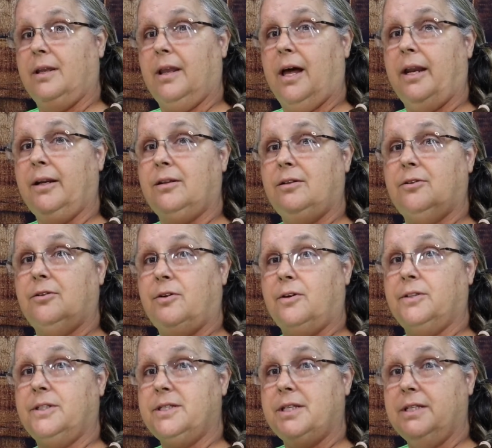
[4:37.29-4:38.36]
lot of glue
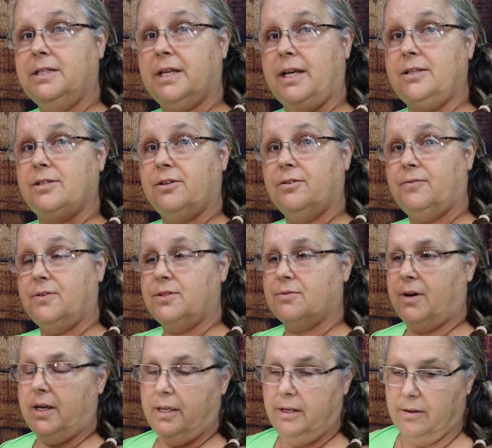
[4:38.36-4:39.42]
on this inside surface
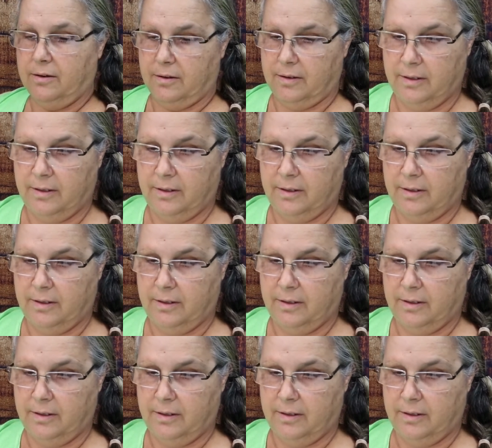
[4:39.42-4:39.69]
right here.